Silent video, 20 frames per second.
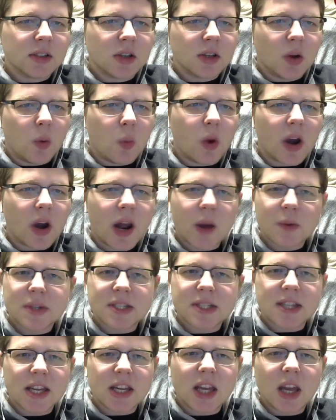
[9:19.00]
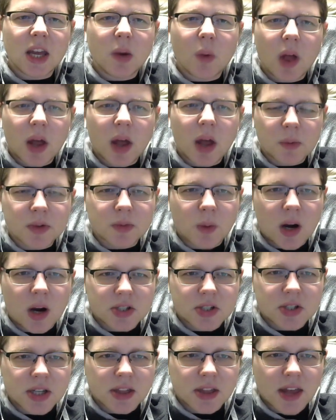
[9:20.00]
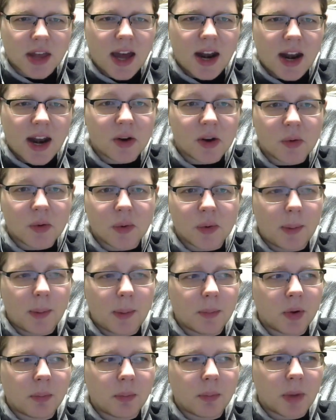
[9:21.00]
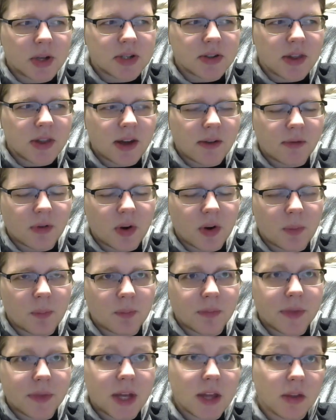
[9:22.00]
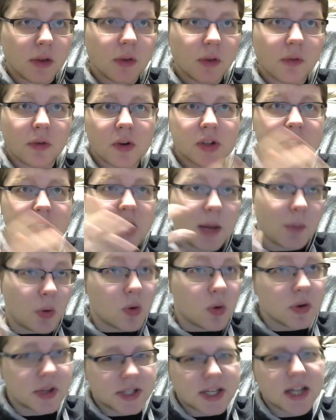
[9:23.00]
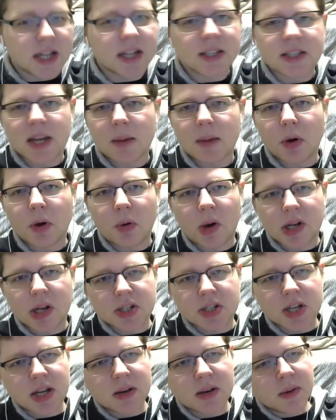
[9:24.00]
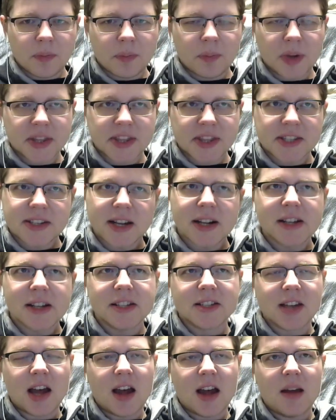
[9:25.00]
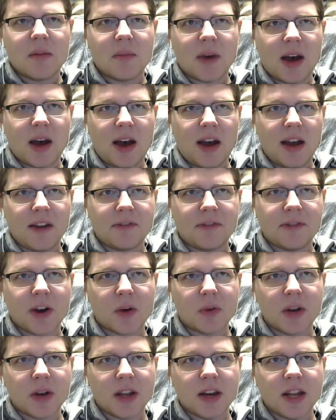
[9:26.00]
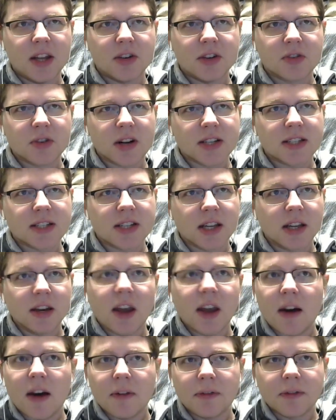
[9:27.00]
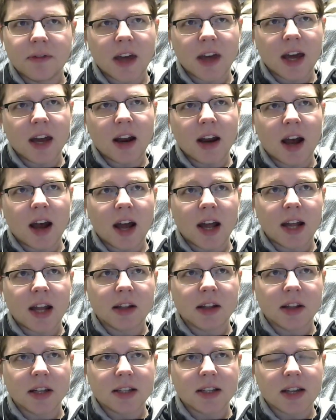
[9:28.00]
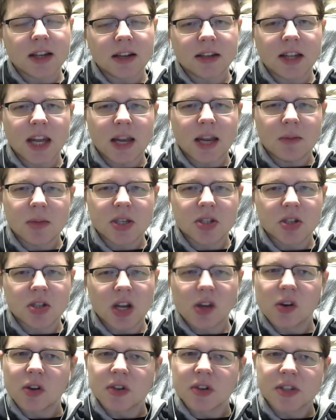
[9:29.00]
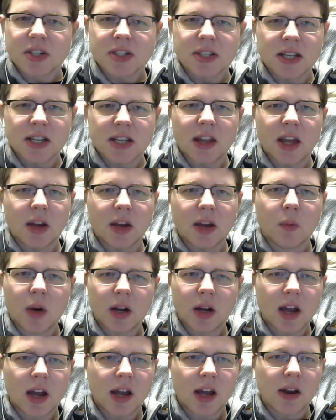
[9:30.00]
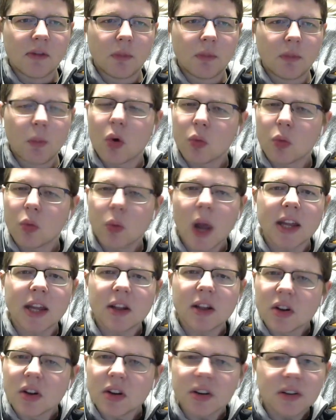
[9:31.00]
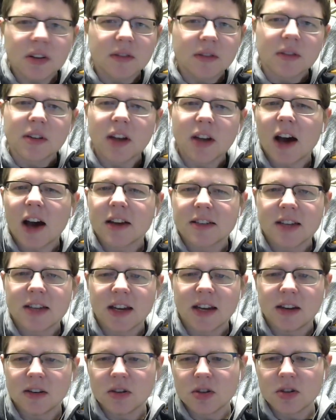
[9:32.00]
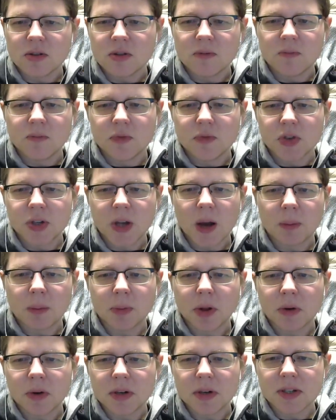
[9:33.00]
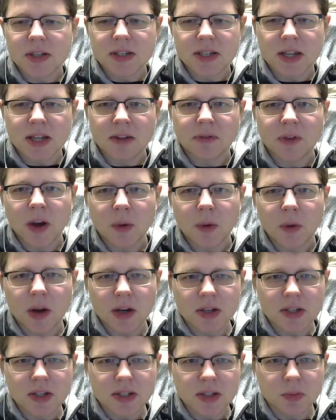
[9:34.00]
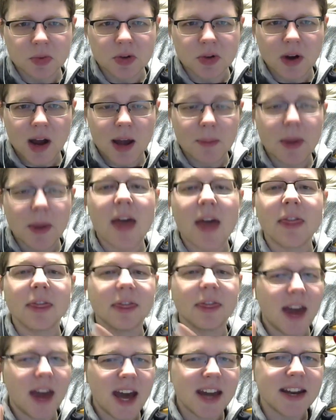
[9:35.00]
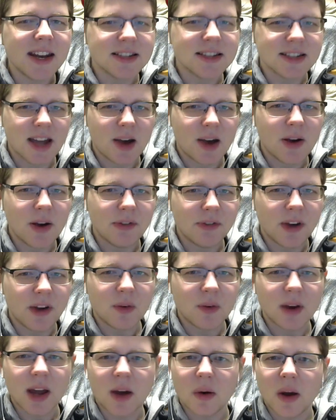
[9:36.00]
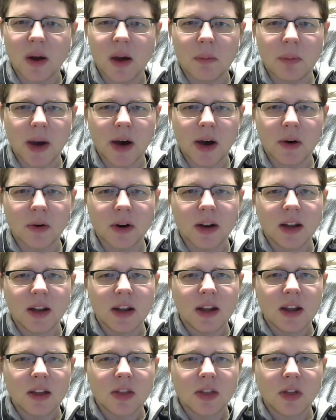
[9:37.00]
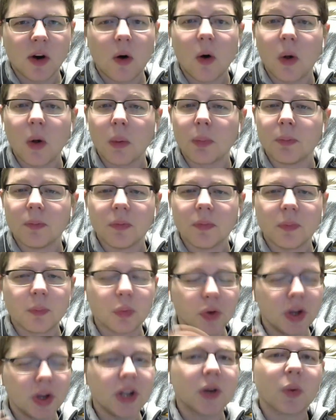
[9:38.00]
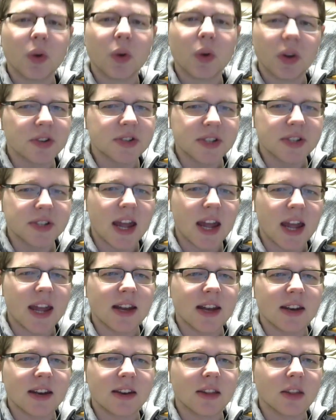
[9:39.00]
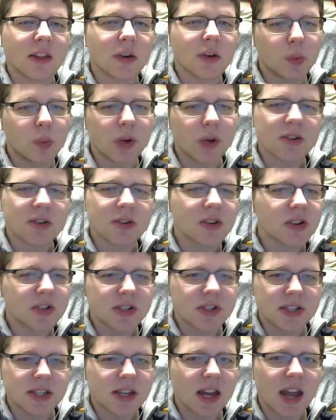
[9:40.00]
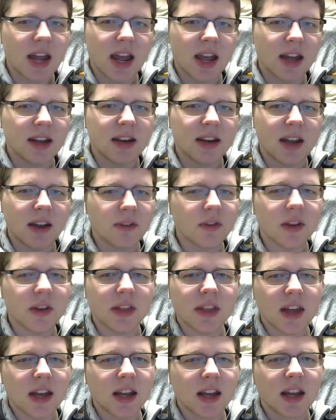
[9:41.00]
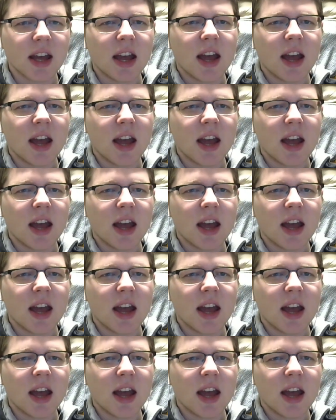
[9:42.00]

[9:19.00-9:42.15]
what I was thinking while I was watching that. I don't remember much of that from either the first time or the second time I watched it. But the second time, I found it interesting enough that I clicked on Cammie's channel to see, what kind of more regular content she uploaded, to see if I wanted to subscribe, and that is how I found out about the whole prequels and the wizards and everything,